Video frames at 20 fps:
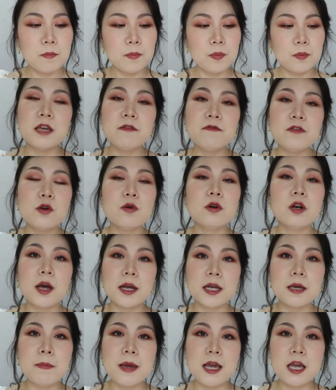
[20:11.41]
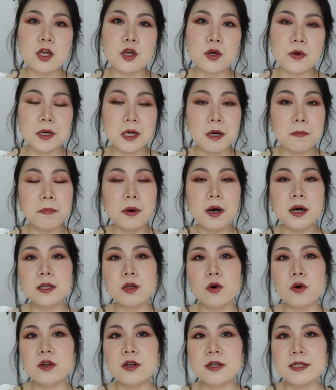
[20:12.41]
If you're like me, you're combined
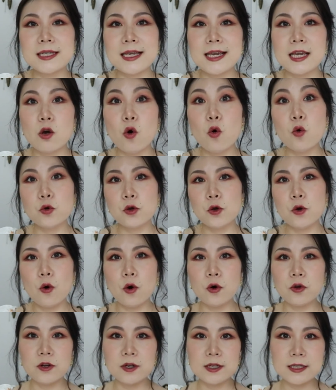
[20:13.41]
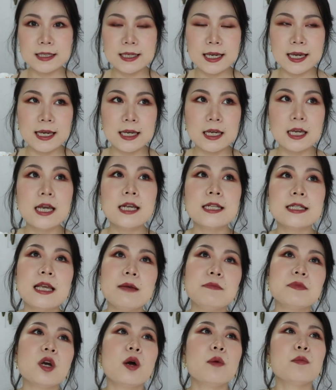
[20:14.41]
oily skin, oily skin,
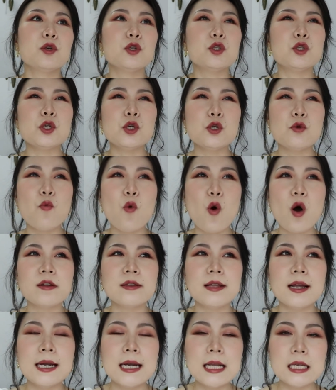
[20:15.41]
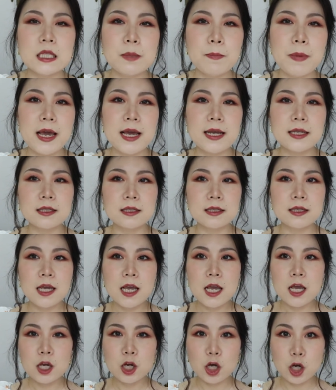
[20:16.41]
same time you do want a little bit
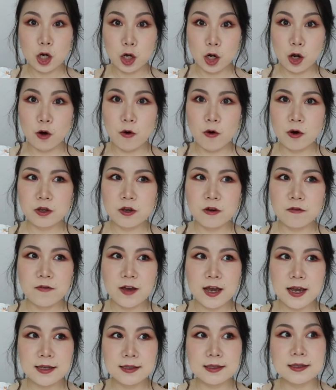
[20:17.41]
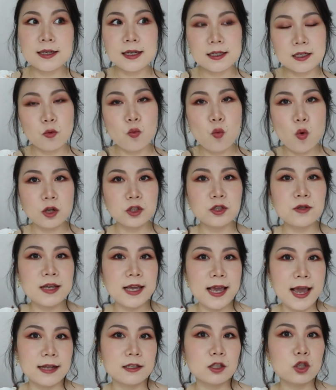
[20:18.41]
glow on your face, doesn't want to
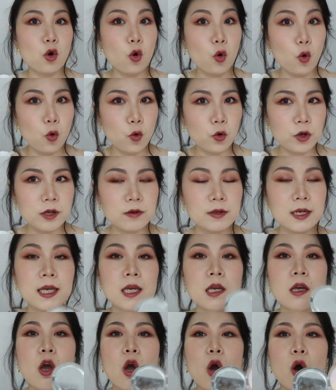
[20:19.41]
get oily,